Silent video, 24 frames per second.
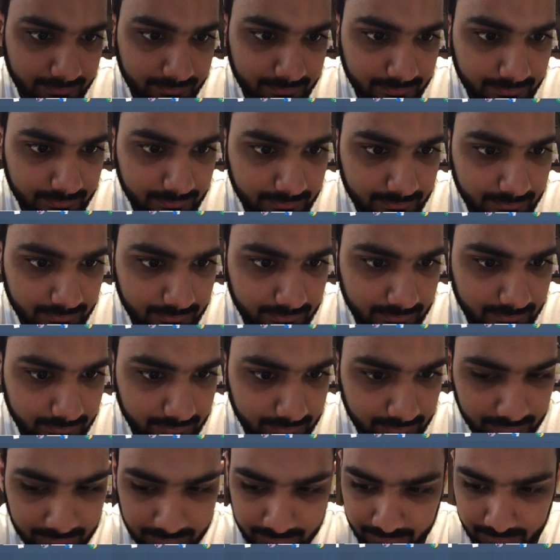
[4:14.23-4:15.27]

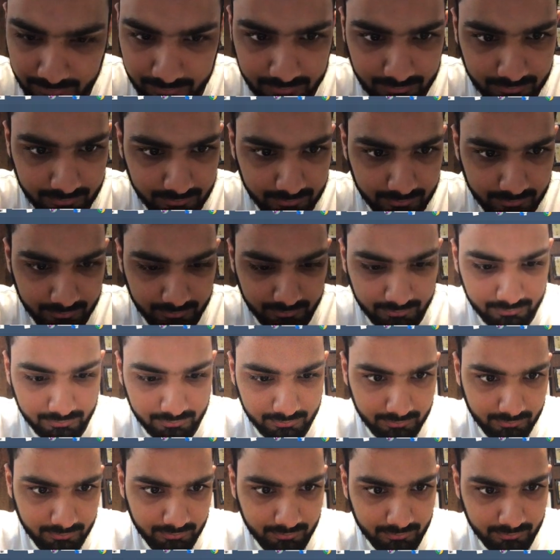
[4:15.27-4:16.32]

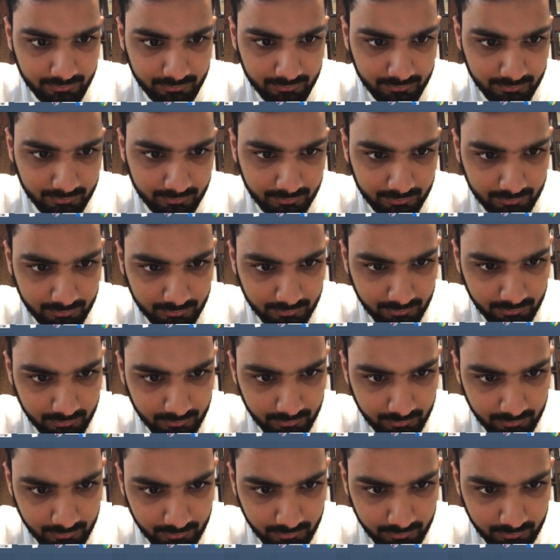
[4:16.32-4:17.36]

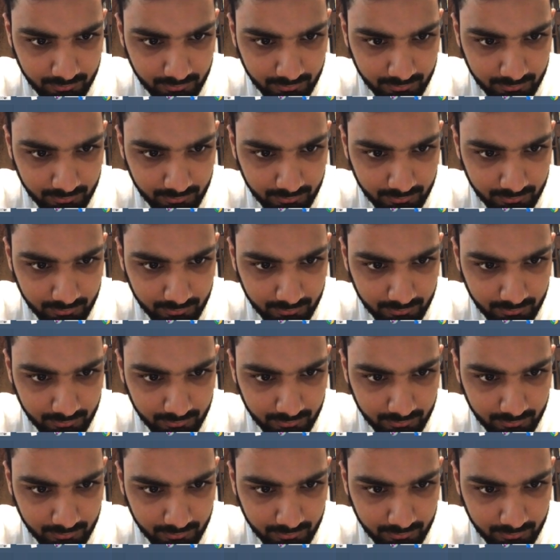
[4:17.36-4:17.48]
(no one is talking)